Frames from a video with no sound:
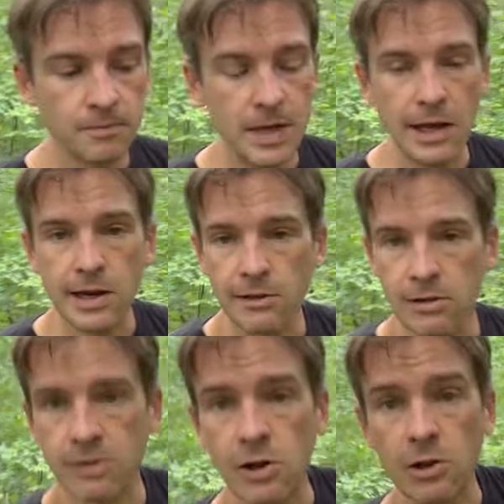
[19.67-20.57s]
not
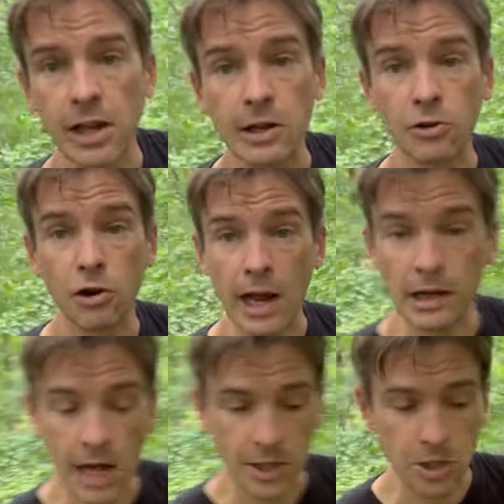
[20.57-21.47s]
necessarily in
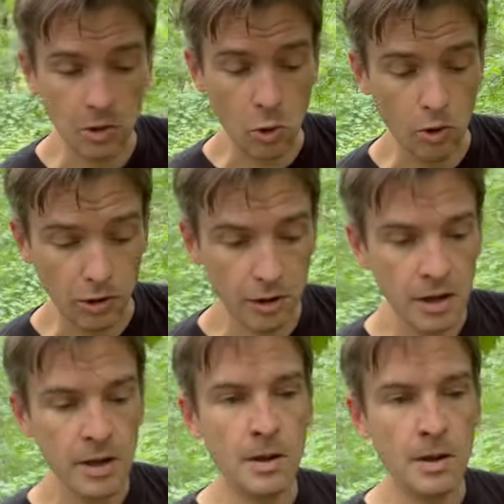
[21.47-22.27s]
chronological order,